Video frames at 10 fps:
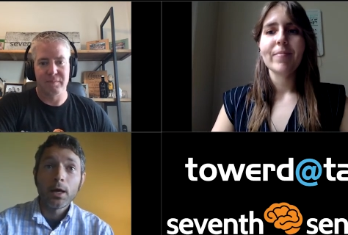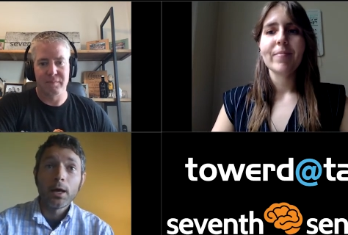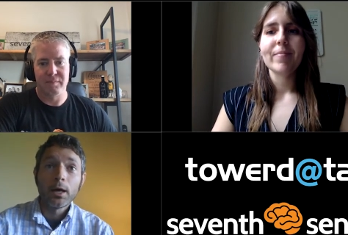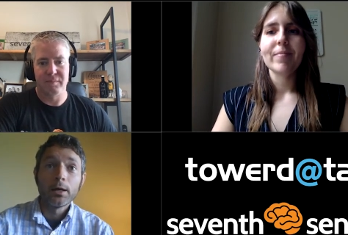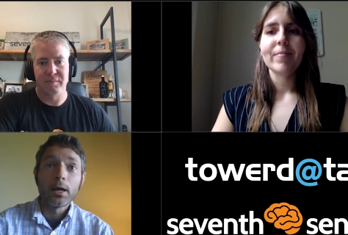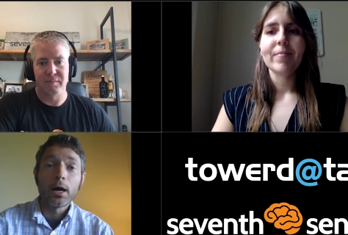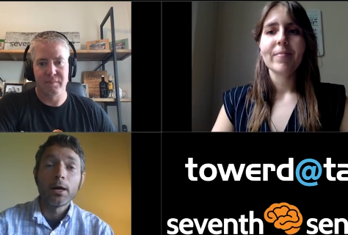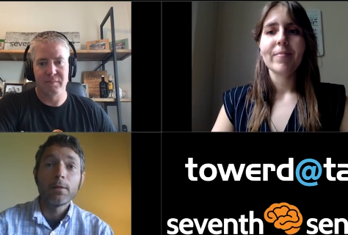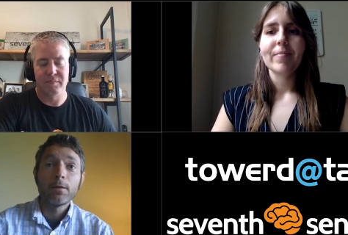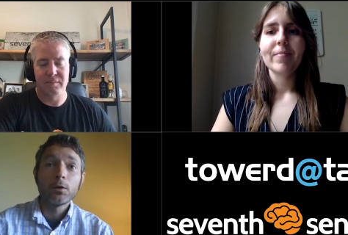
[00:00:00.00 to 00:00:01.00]
Speaker 1: and
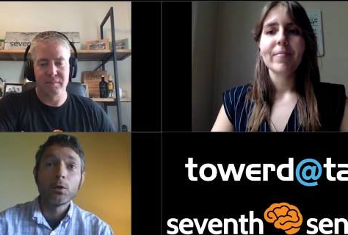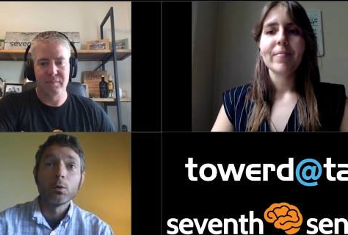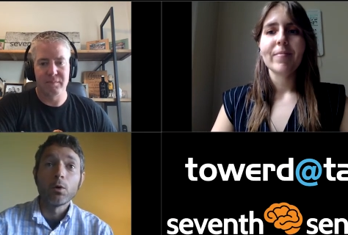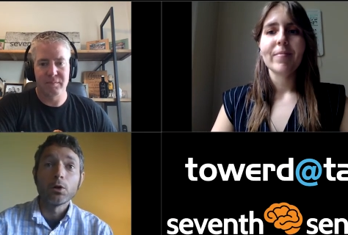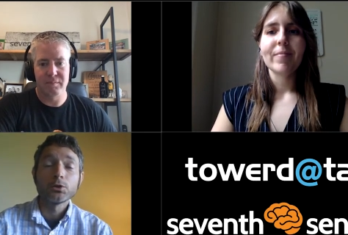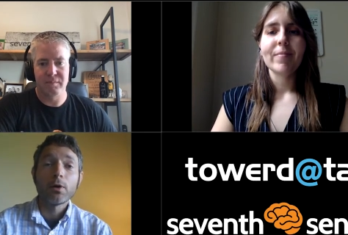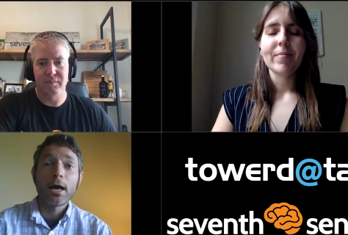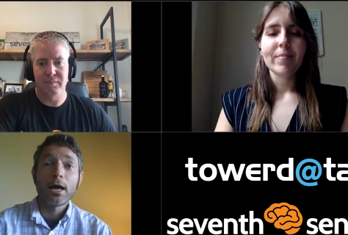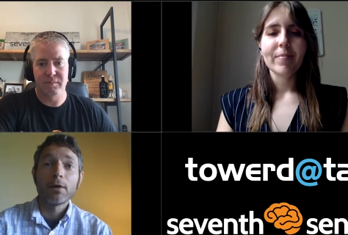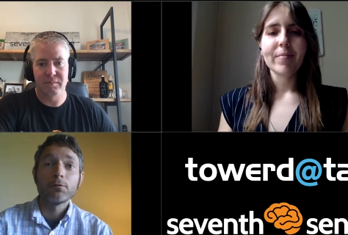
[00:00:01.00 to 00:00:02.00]
I think you also
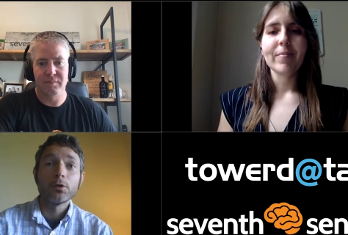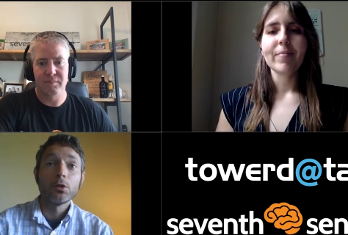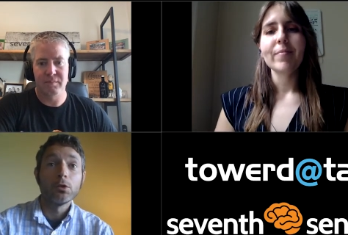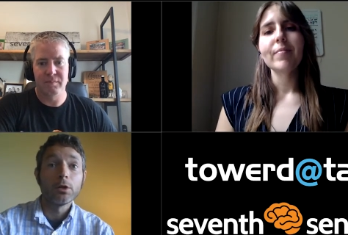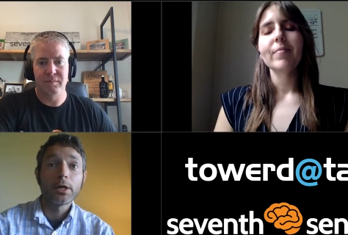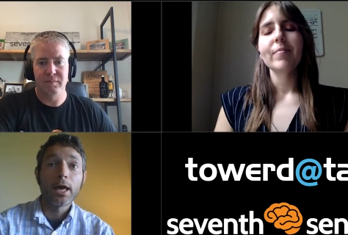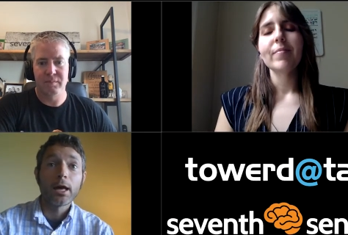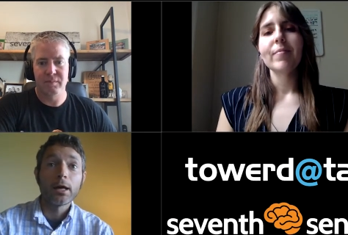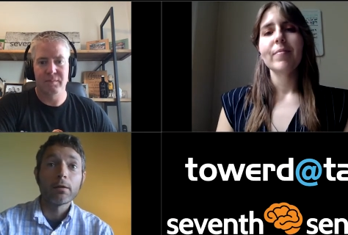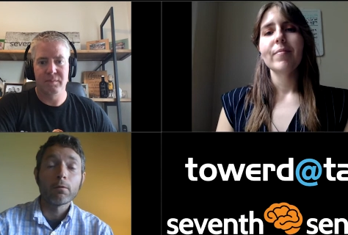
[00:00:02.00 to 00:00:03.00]
have to look
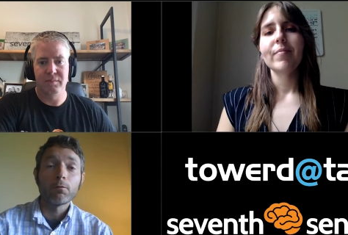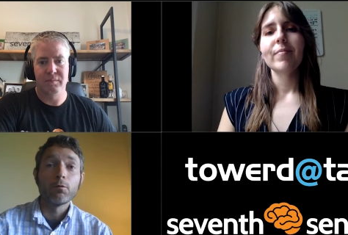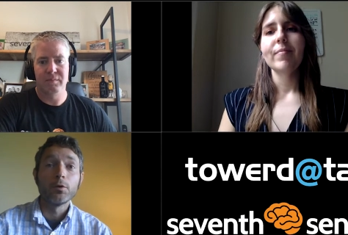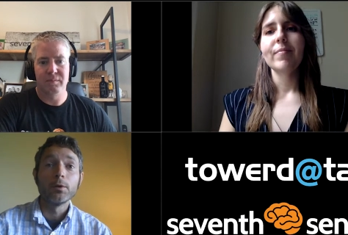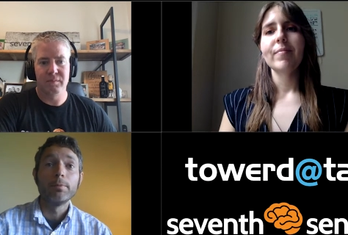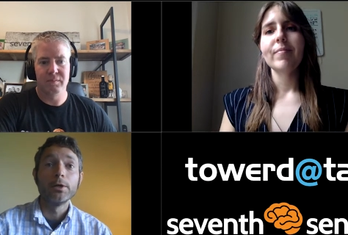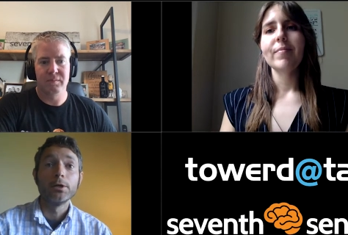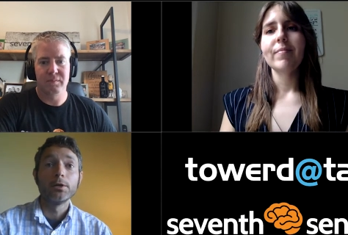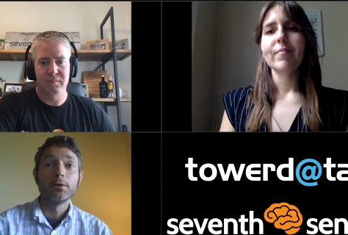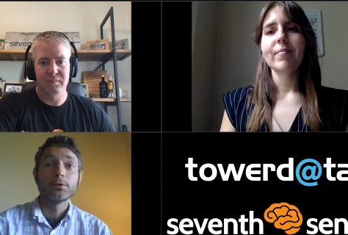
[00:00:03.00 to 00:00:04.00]
at for the
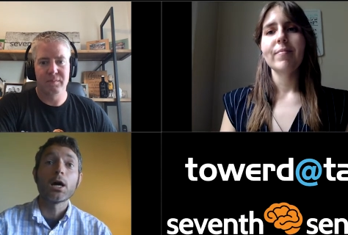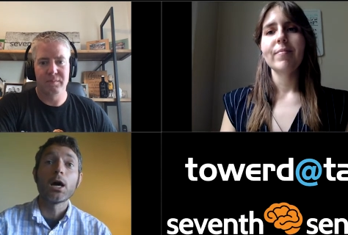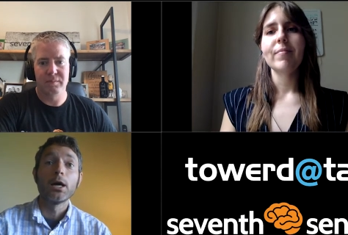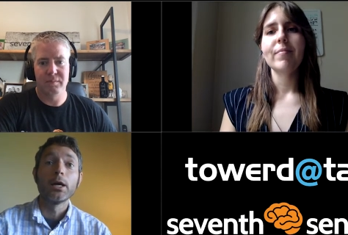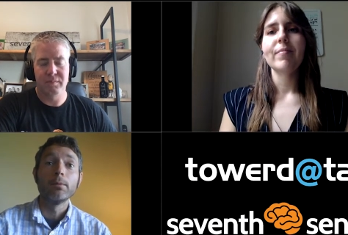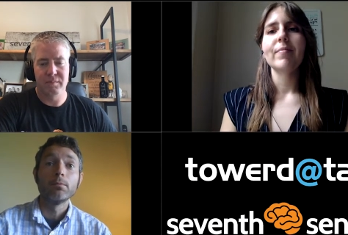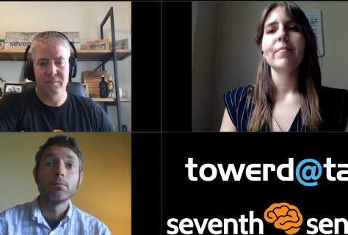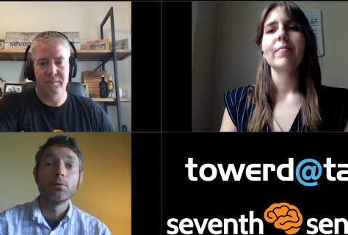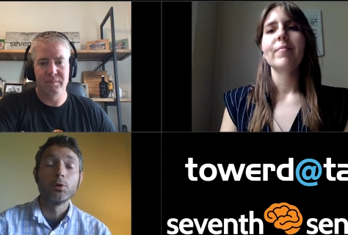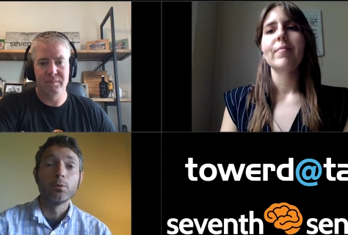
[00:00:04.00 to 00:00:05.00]
period of
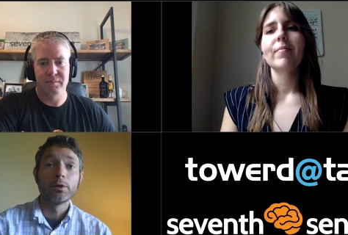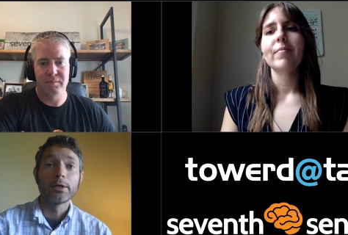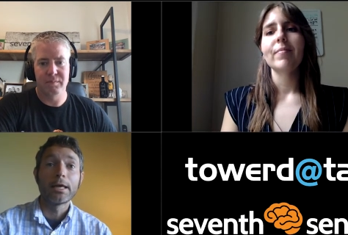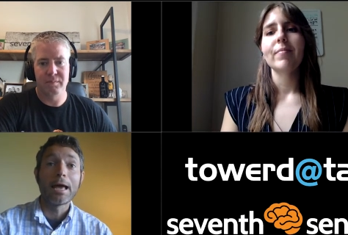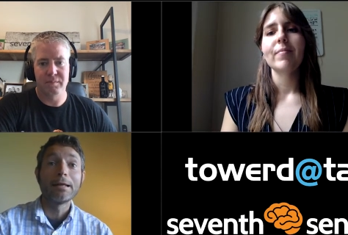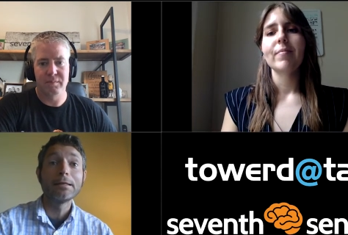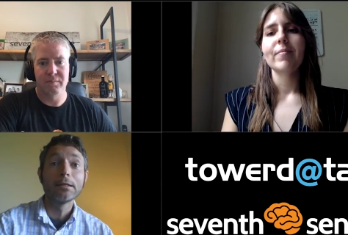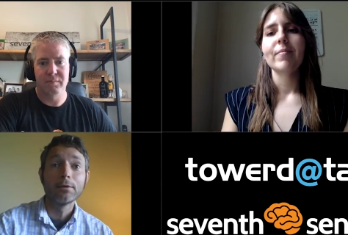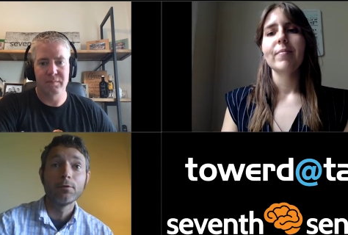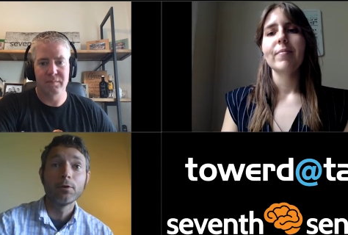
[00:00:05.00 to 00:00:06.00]
time you were getting
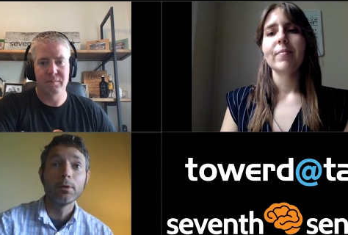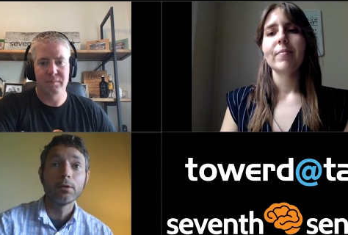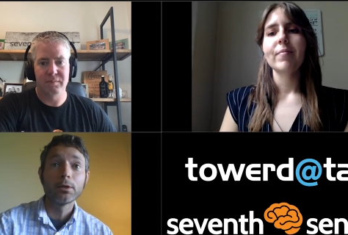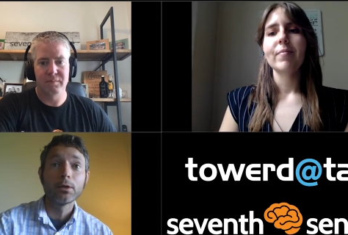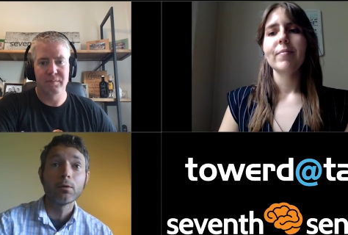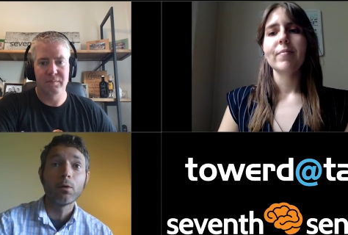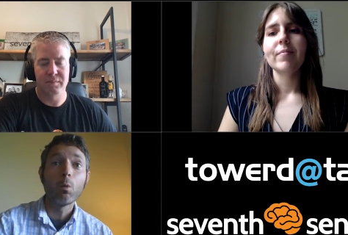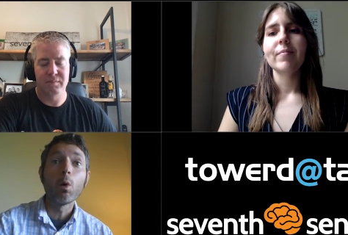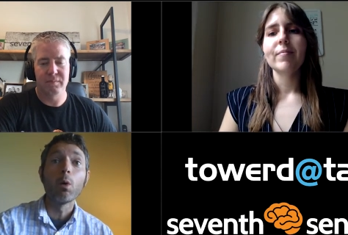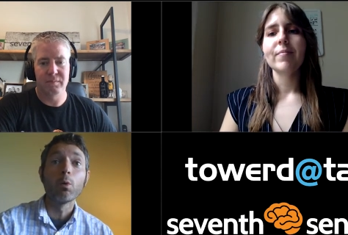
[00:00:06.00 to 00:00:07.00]
deliverability,
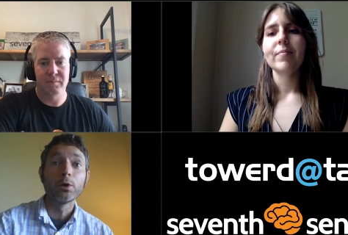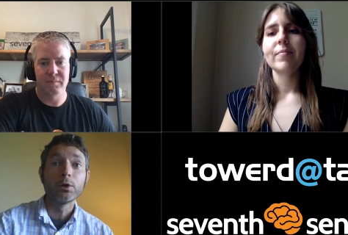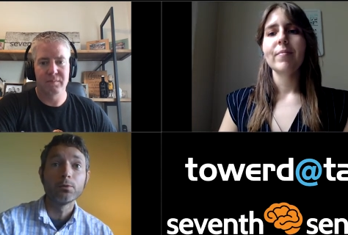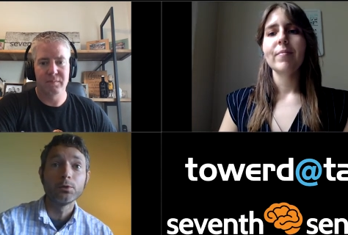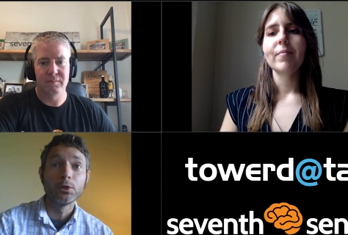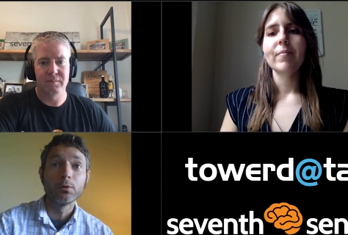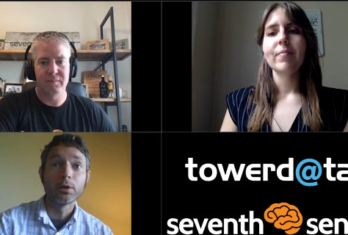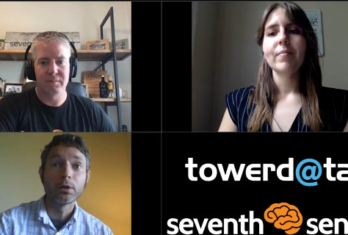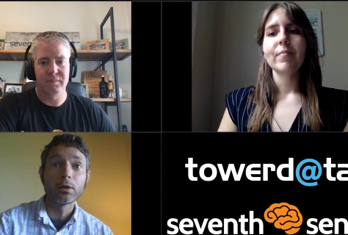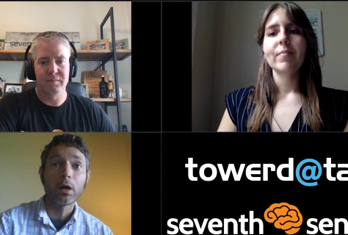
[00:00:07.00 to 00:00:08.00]
what were you
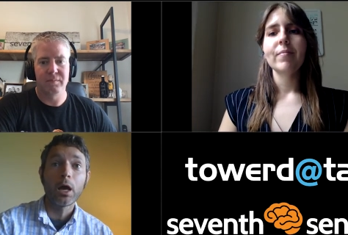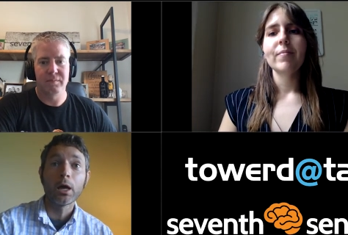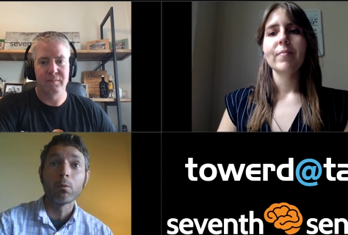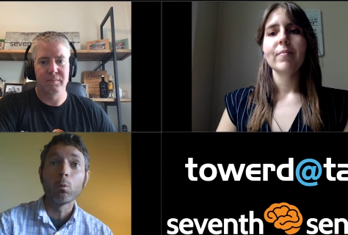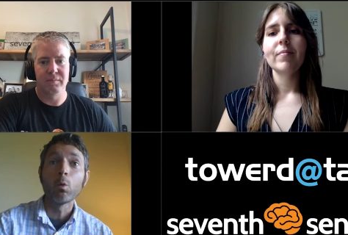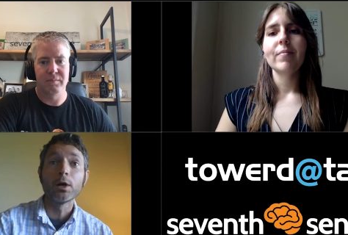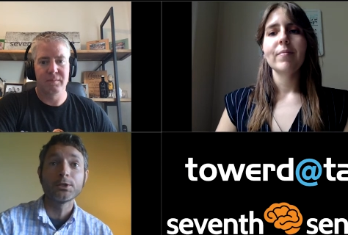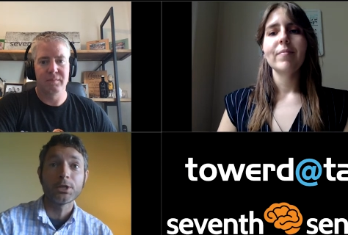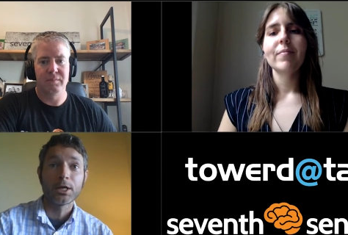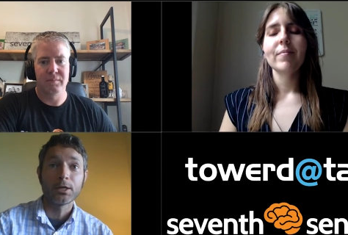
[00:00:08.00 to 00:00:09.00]
doing and what
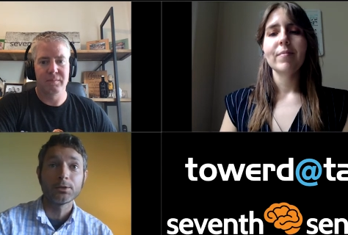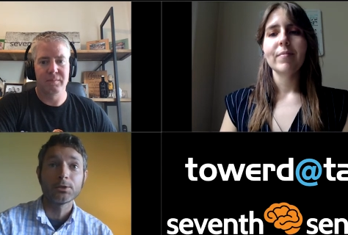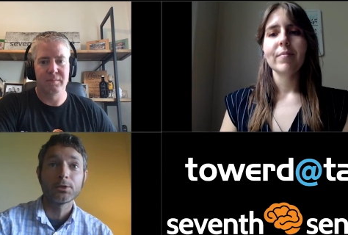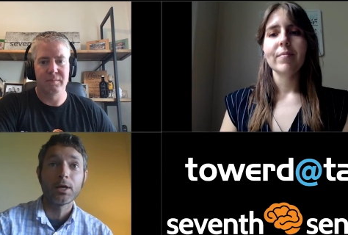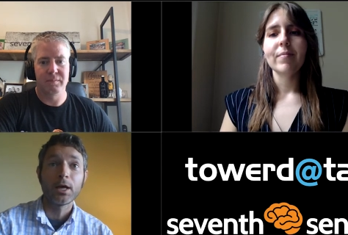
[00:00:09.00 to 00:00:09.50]
changed?